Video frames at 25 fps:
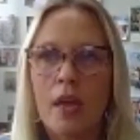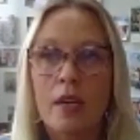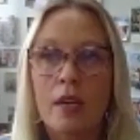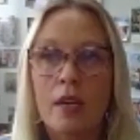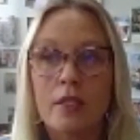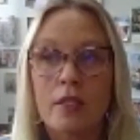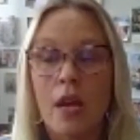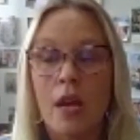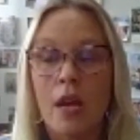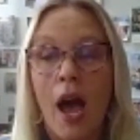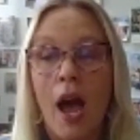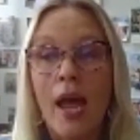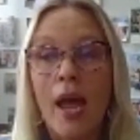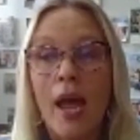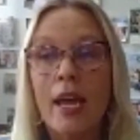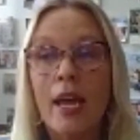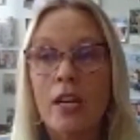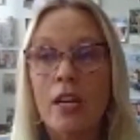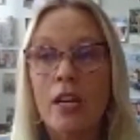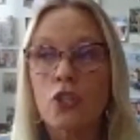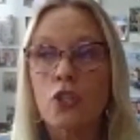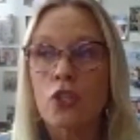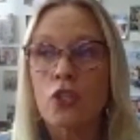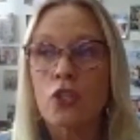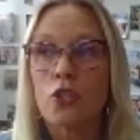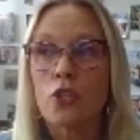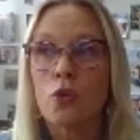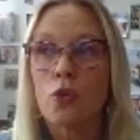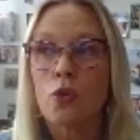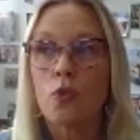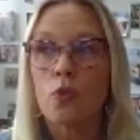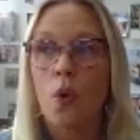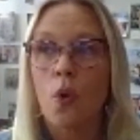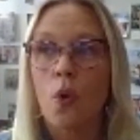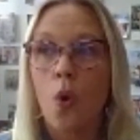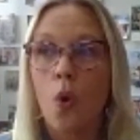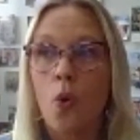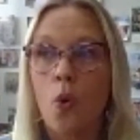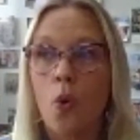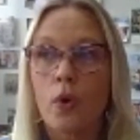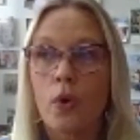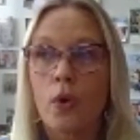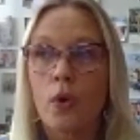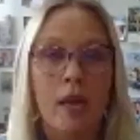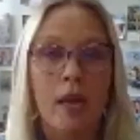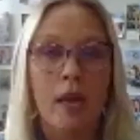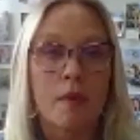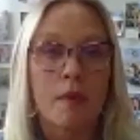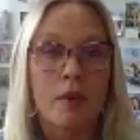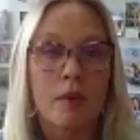And I actually do
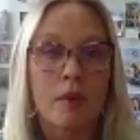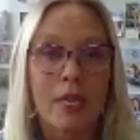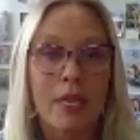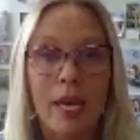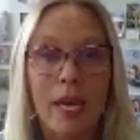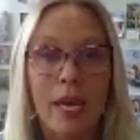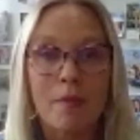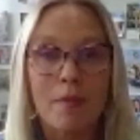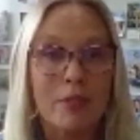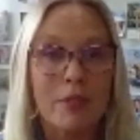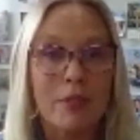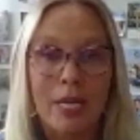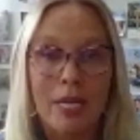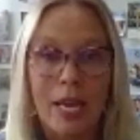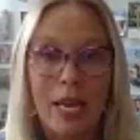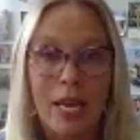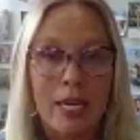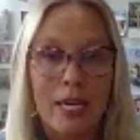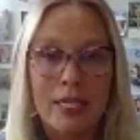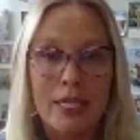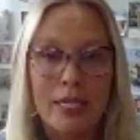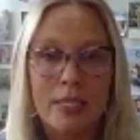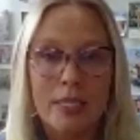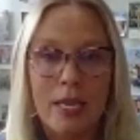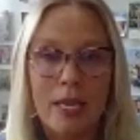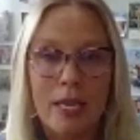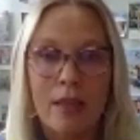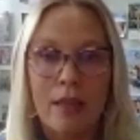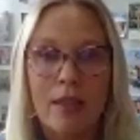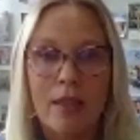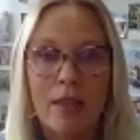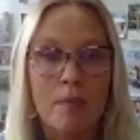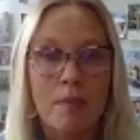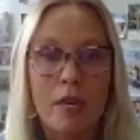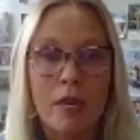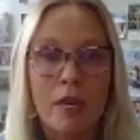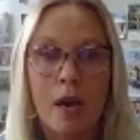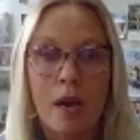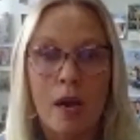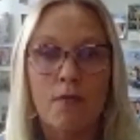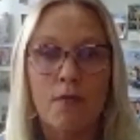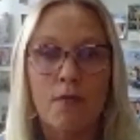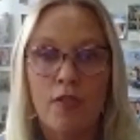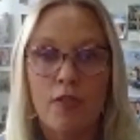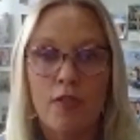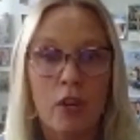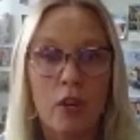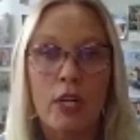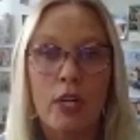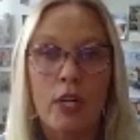whole game days, and they
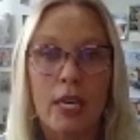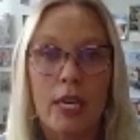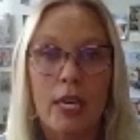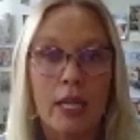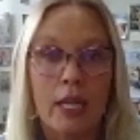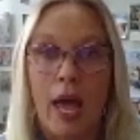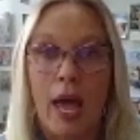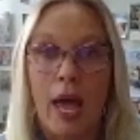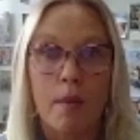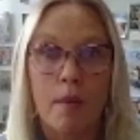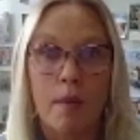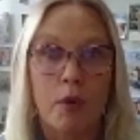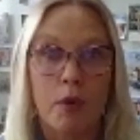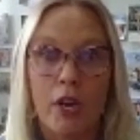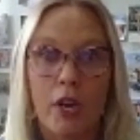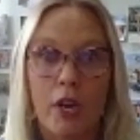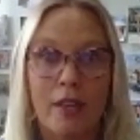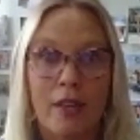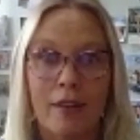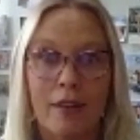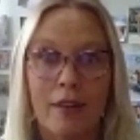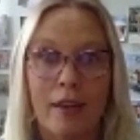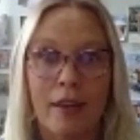become very elaborate.